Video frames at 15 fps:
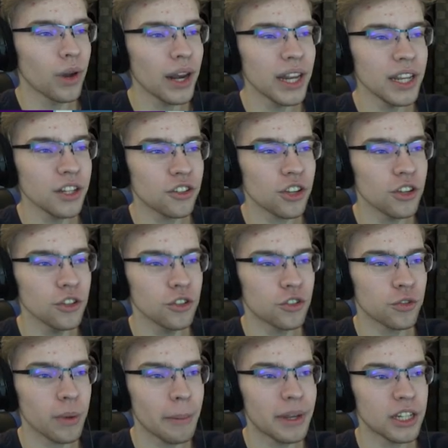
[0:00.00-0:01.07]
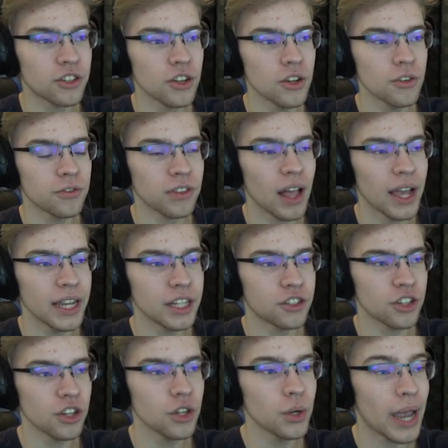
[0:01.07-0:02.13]
Running two, swimming two,
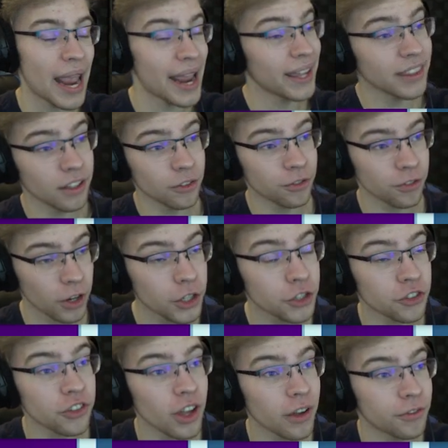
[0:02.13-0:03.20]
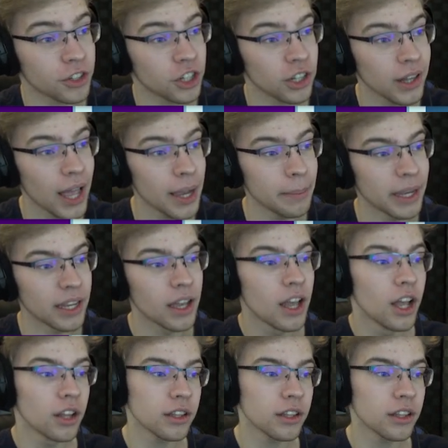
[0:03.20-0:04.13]
flying two, and the first of climbing.